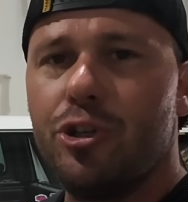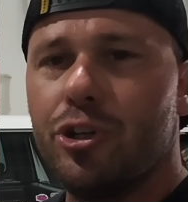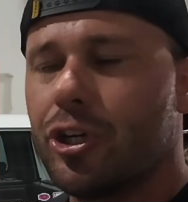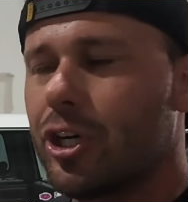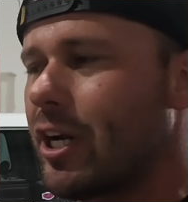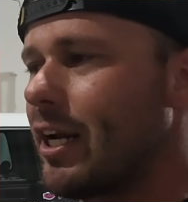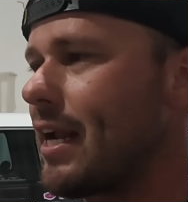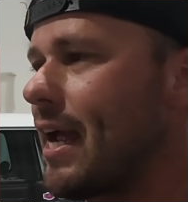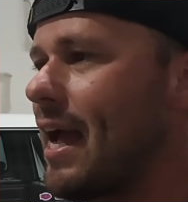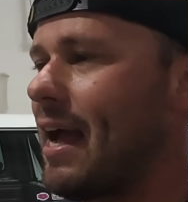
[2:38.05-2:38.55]
you're
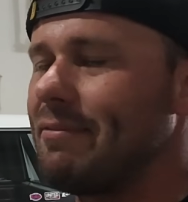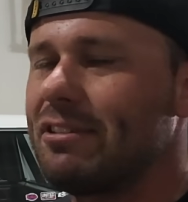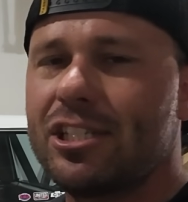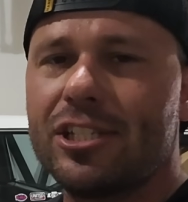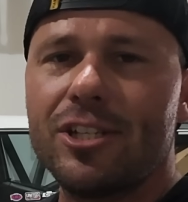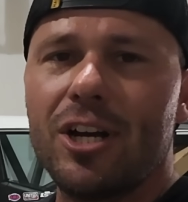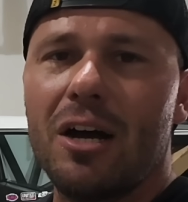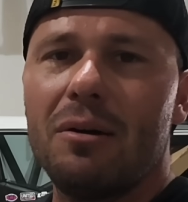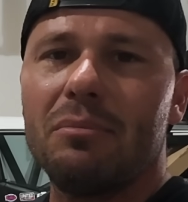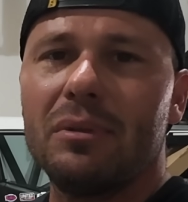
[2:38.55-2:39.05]
gonna have
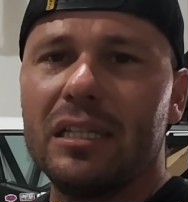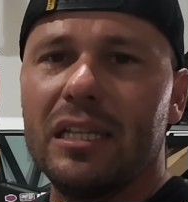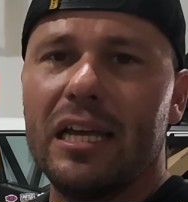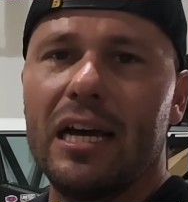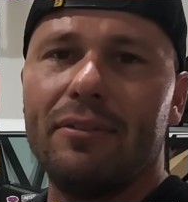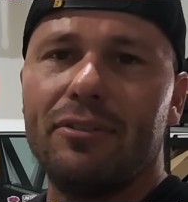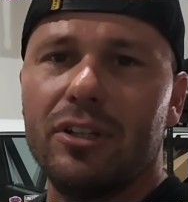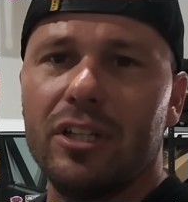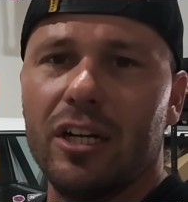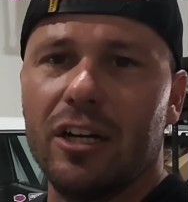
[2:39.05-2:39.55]
some
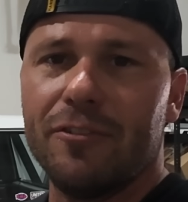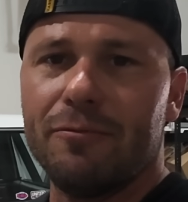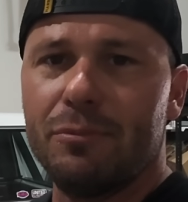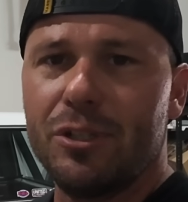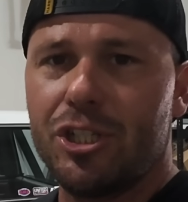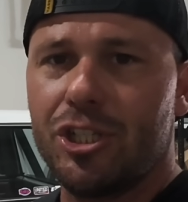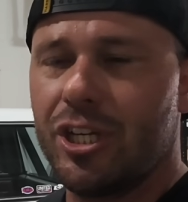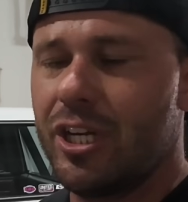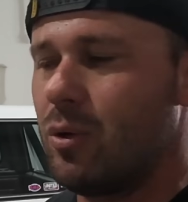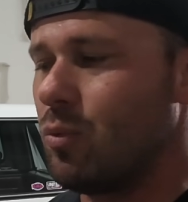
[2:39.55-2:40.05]
level of
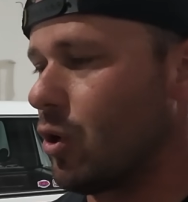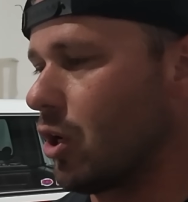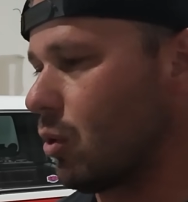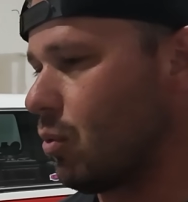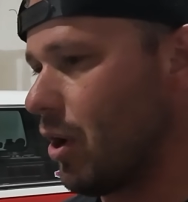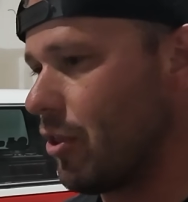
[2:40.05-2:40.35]
machine work,